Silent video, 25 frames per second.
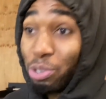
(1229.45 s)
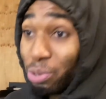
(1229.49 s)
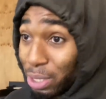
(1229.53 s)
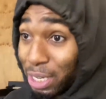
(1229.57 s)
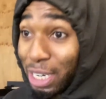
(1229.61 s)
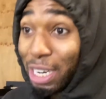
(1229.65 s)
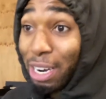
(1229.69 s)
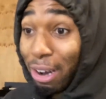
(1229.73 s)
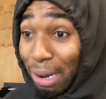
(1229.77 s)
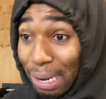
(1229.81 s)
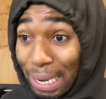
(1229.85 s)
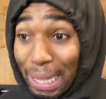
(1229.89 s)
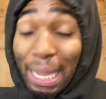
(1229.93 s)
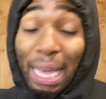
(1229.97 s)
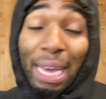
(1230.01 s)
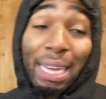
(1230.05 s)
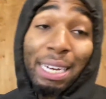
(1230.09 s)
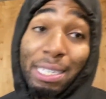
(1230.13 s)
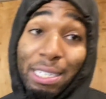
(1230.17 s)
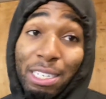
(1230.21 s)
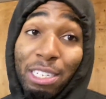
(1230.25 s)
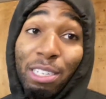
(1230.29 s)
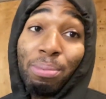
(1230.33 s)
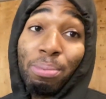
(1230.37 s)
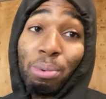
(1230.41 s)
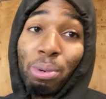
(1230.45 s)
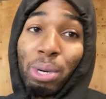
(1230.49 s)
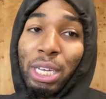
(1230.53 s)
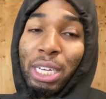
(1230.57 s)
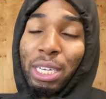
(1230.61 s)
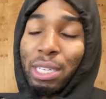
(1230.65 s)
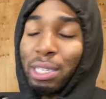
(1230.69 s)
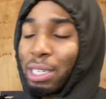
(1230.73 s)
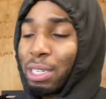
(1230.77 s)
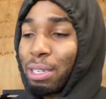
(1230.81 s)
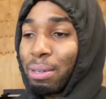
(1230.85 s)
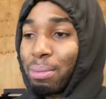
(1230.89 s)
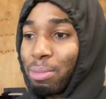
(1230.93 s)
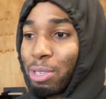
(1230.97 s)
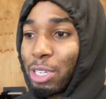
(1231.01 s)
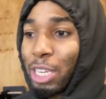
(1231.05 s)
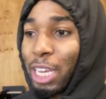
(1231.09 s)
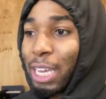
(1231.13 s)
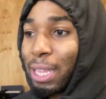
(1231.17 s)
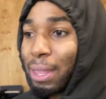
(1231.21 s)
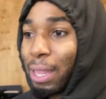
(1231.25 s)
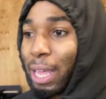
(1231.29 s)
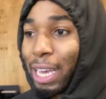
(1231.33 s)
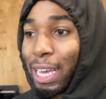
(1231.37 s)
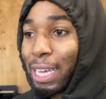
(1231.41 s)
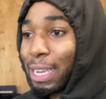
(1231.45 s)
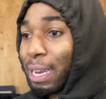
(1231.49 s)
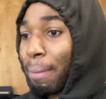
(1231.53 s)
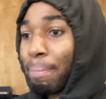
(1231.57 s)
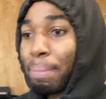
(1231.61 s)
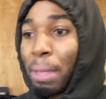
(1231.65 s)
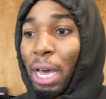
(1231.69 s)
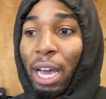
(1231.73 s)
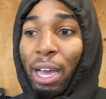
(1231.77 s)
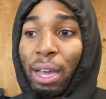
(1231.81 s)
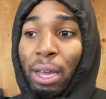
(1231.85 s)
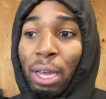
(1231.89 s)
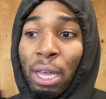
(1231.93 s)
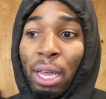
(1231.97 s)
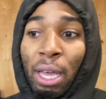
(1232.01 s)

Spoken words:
And there are a lot of cheap ways, you know what I'm saying? Like, and I'm not